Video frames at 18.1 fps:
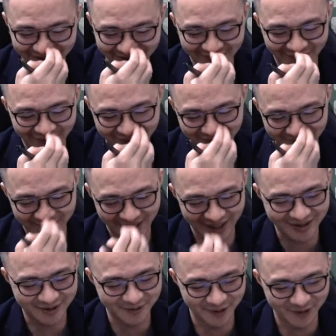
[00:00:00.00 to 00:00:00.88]
of the
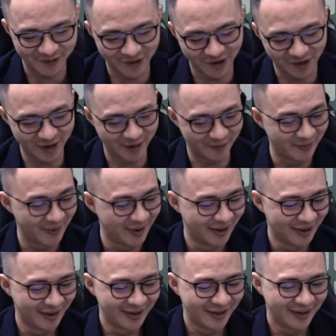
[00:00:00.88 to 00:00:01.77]
maximum volume.
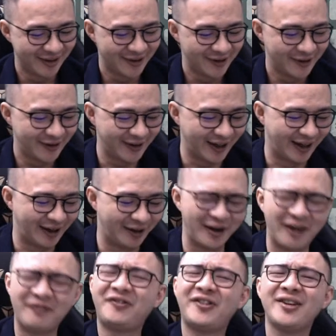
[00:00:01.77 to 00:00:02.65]
Yeah,
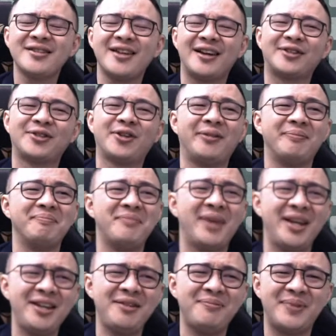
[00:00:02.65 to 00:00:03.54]
at first I thought
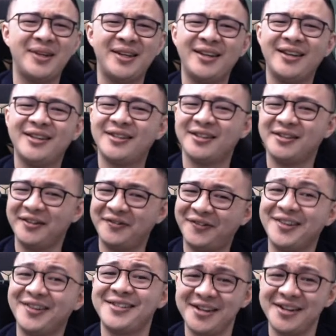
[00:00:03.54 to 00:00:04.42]
maybe it's a
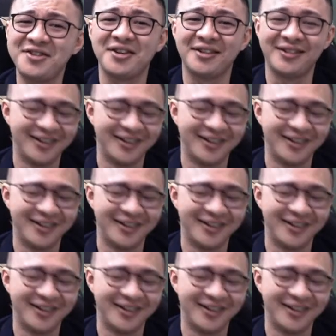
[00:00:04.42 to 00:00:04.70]
differentiation.